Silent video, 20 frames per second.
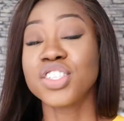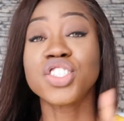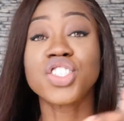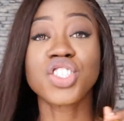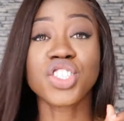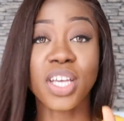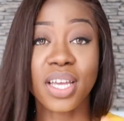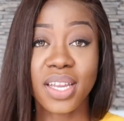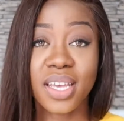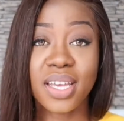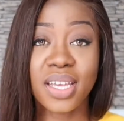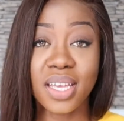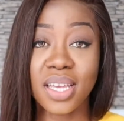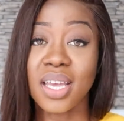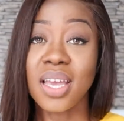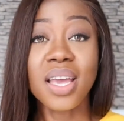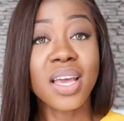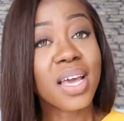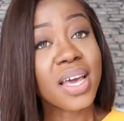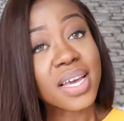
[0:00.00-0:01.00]

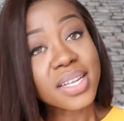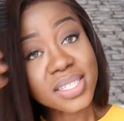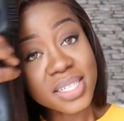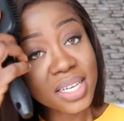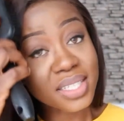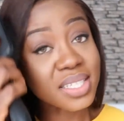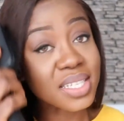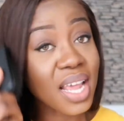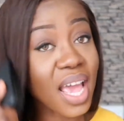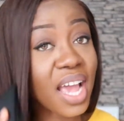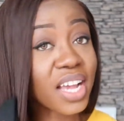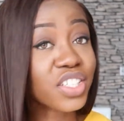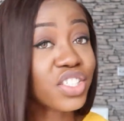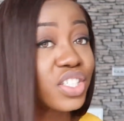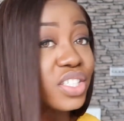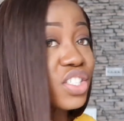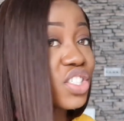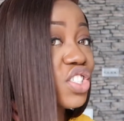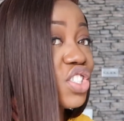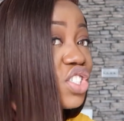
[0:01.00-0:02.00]
Shedding, it doesn't
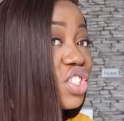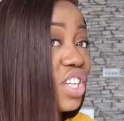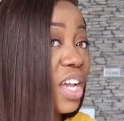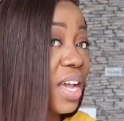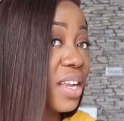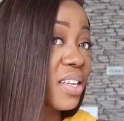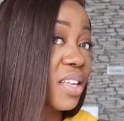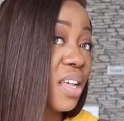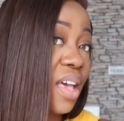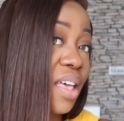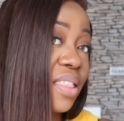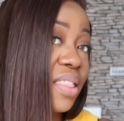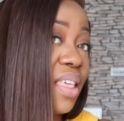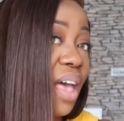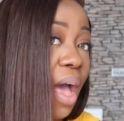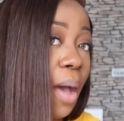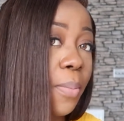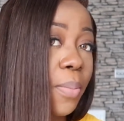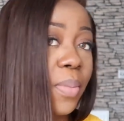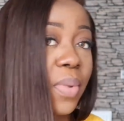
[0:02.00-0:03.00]
actually shed
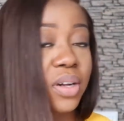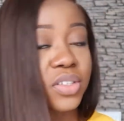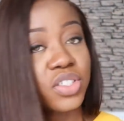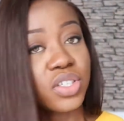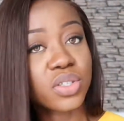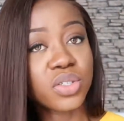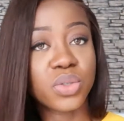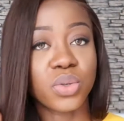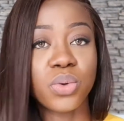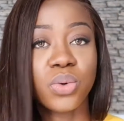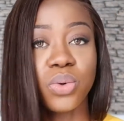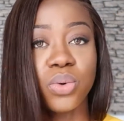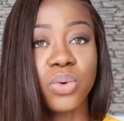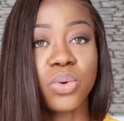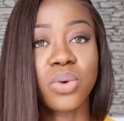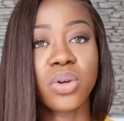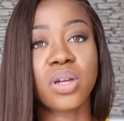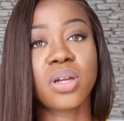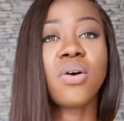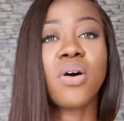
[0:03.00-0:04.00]
that much at
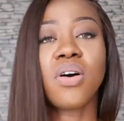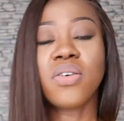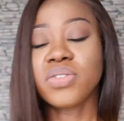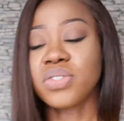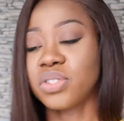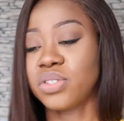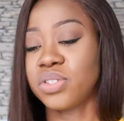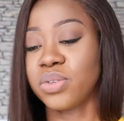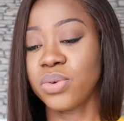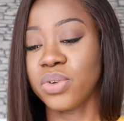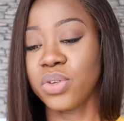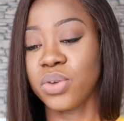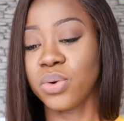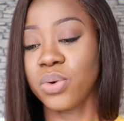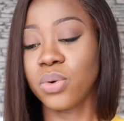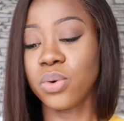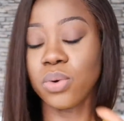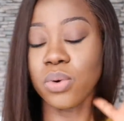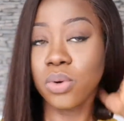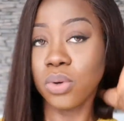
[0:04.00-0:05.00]
all. After doing
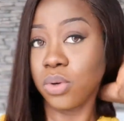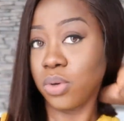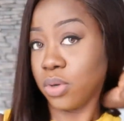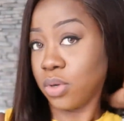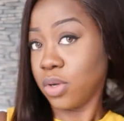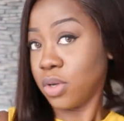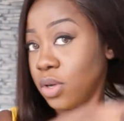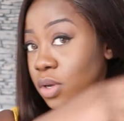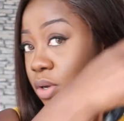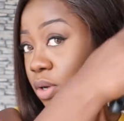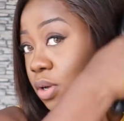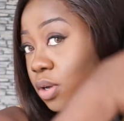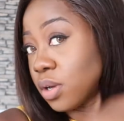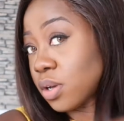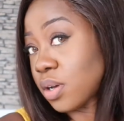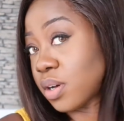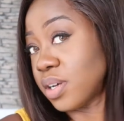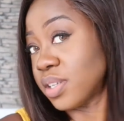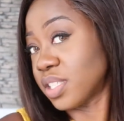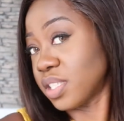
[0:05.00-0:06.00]
your
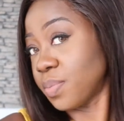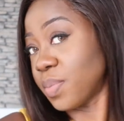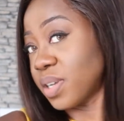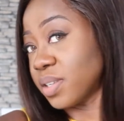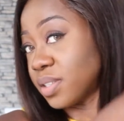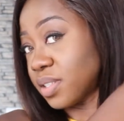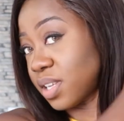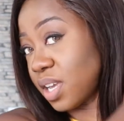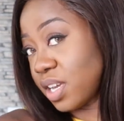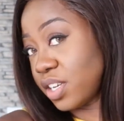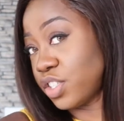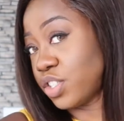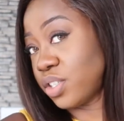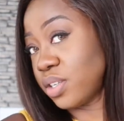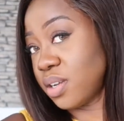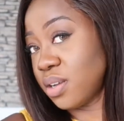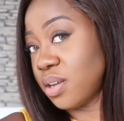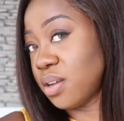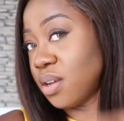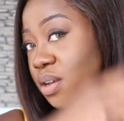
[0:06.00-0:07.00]

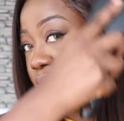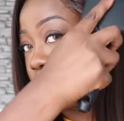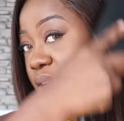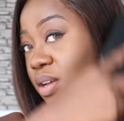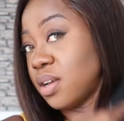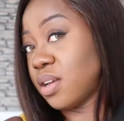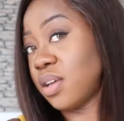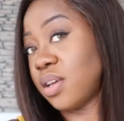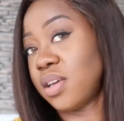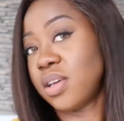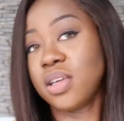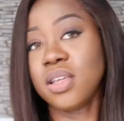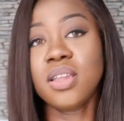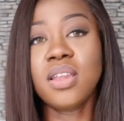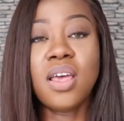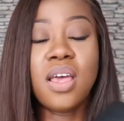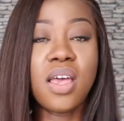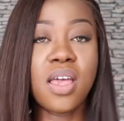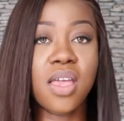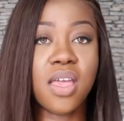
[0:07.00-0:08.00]

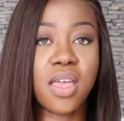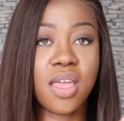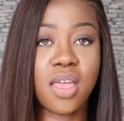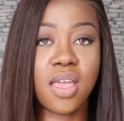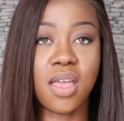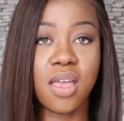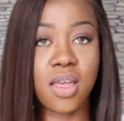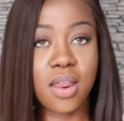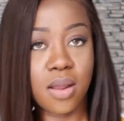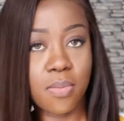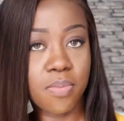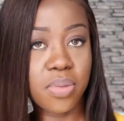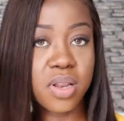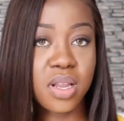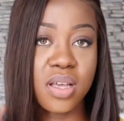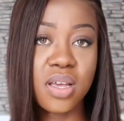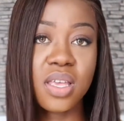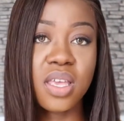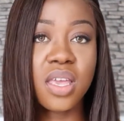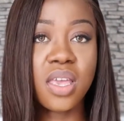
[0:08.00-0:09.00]
customization and
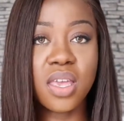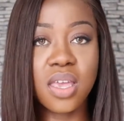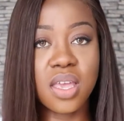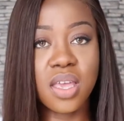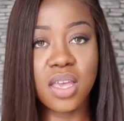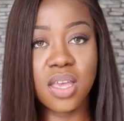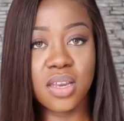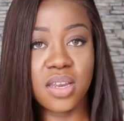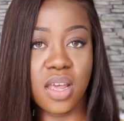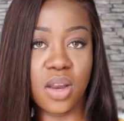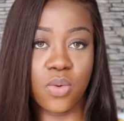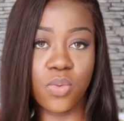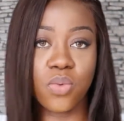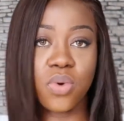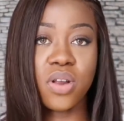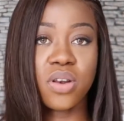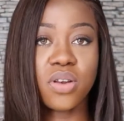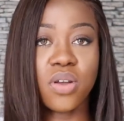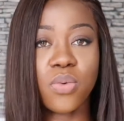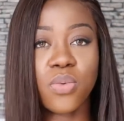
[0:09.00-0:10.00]
plugging it and
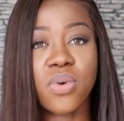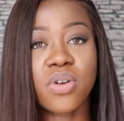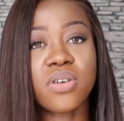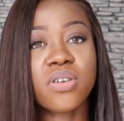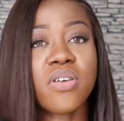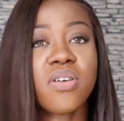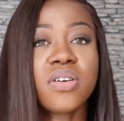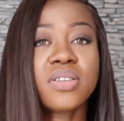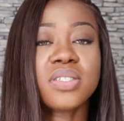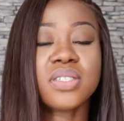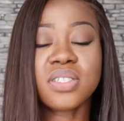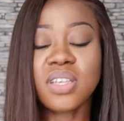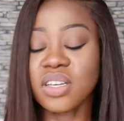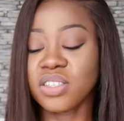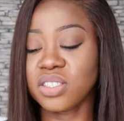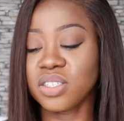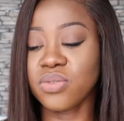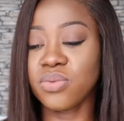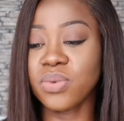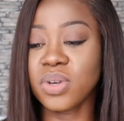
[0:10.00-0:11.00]
whatnot, it's
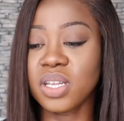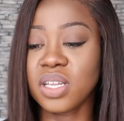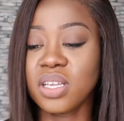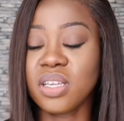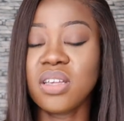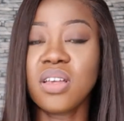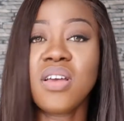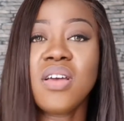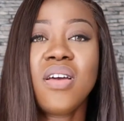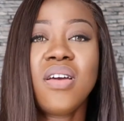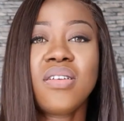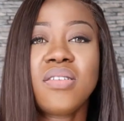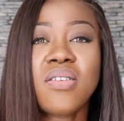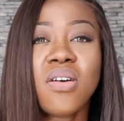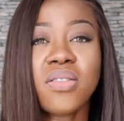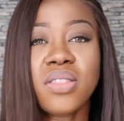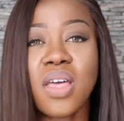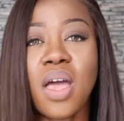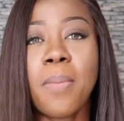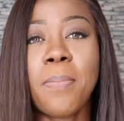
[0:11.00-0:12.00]
actually really
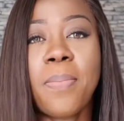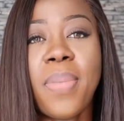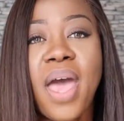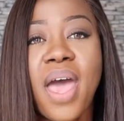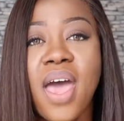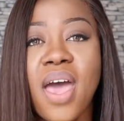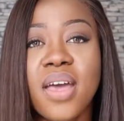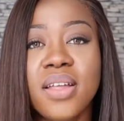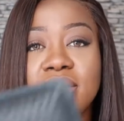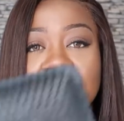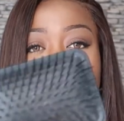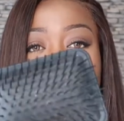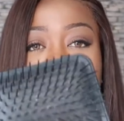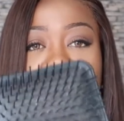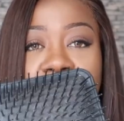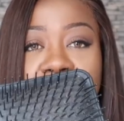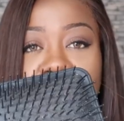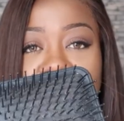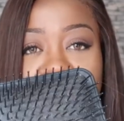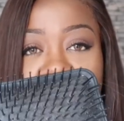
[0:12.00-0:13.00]
not that bad.
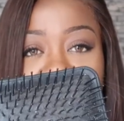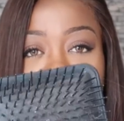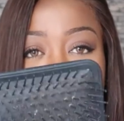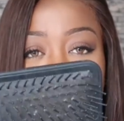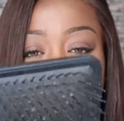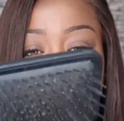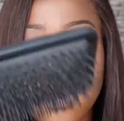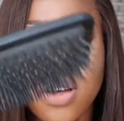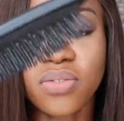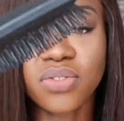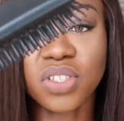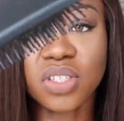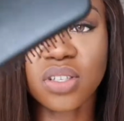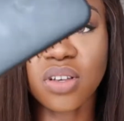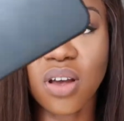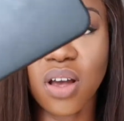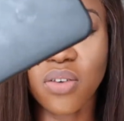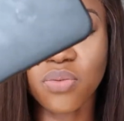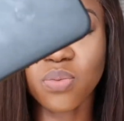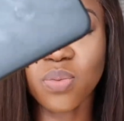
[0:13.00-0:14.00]
If you look,
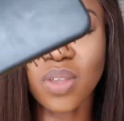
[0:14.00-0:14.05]
so